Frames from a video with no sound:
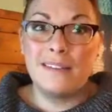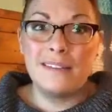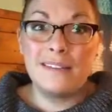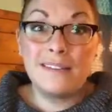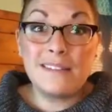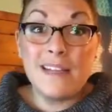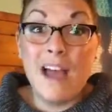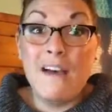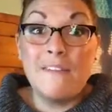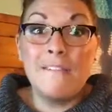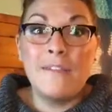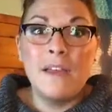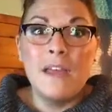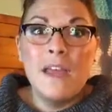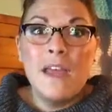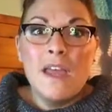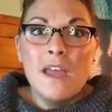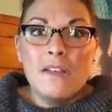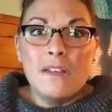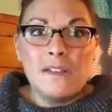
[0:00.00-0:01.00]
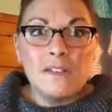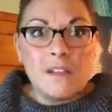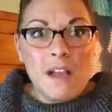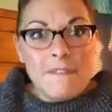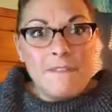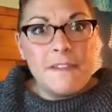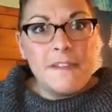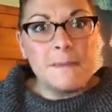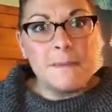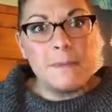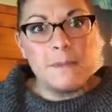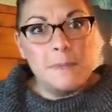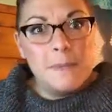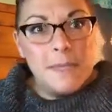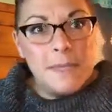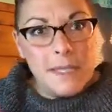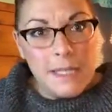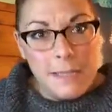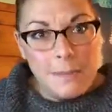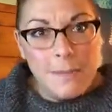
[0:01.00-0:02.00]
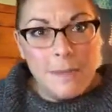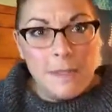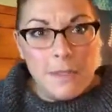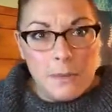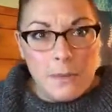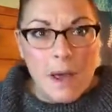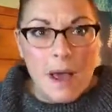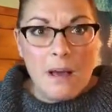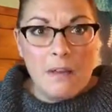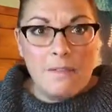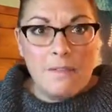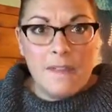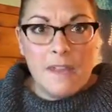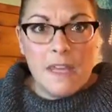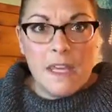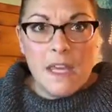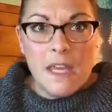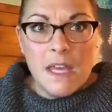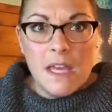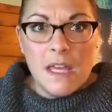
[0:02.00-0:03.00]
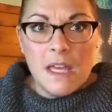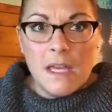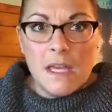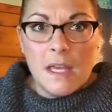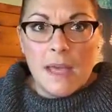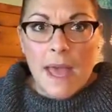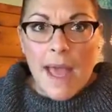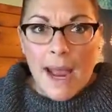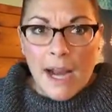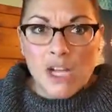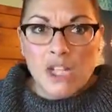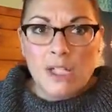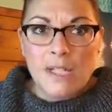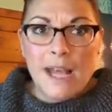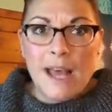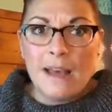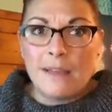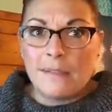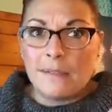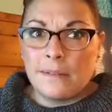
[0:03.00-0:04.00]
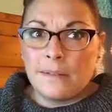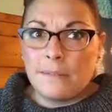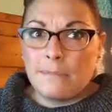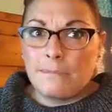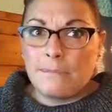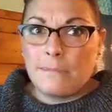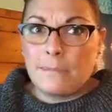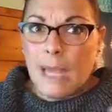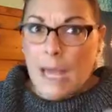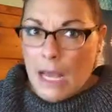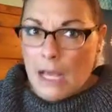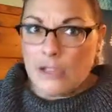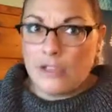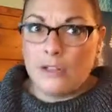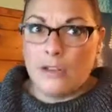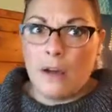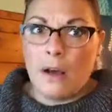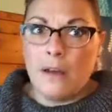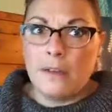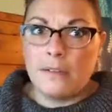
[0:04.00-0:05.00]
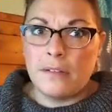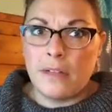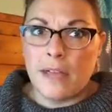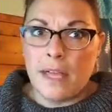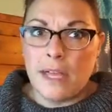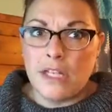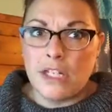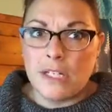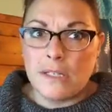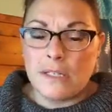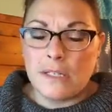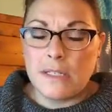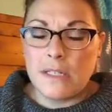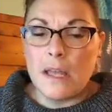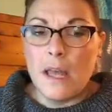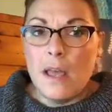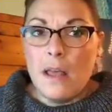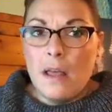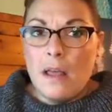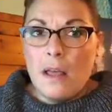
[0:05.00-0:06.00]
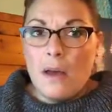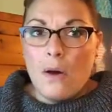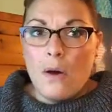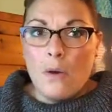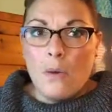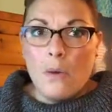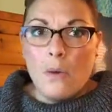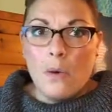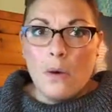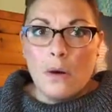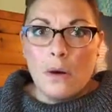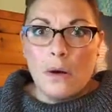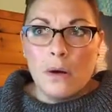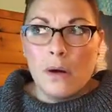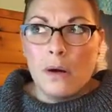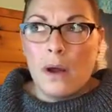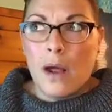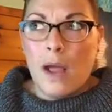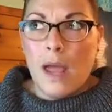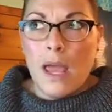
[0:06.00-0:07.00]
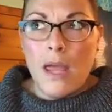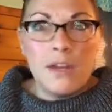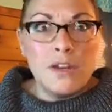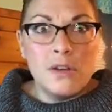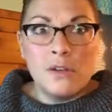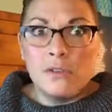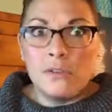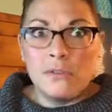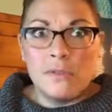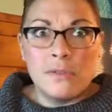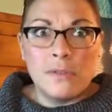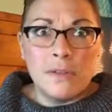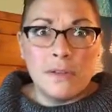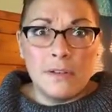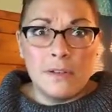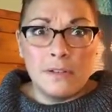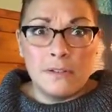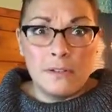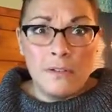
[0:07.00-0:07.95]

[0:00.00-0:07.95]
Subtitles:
The stuff that's supposed to be keeping you healthy actually has cancer-causing agents or endocrine